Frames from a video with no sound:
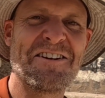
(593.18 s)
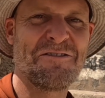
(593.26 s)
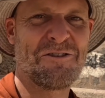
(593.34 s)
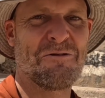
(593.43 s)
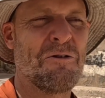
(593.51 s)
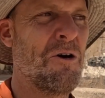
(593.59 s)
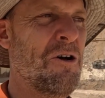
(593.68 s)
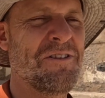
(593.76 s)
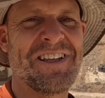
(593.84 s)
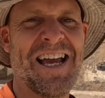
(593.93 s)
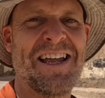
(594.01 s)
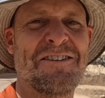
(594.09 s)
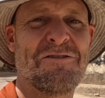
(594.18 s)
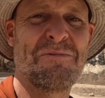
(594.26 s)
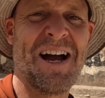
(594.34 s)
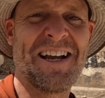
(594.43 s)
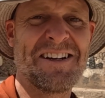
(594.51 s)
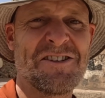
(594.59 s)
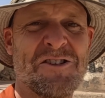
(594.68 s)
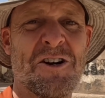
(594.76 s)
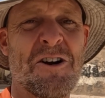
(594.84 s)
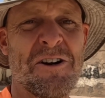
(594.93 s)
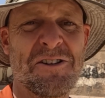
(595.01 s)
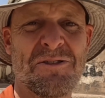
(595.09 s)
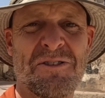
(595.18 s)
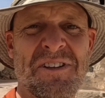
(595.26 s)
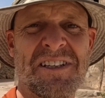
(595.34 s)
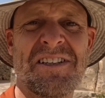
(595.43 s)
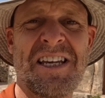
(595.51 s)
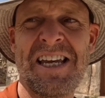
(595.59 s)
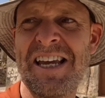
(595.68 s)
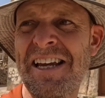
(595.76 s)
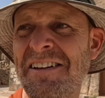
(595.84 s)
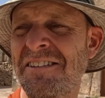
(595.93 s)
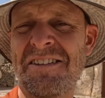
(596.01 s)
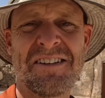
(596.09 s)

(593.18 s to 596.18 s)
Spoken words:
of the roll and the end of my endurance for this heat,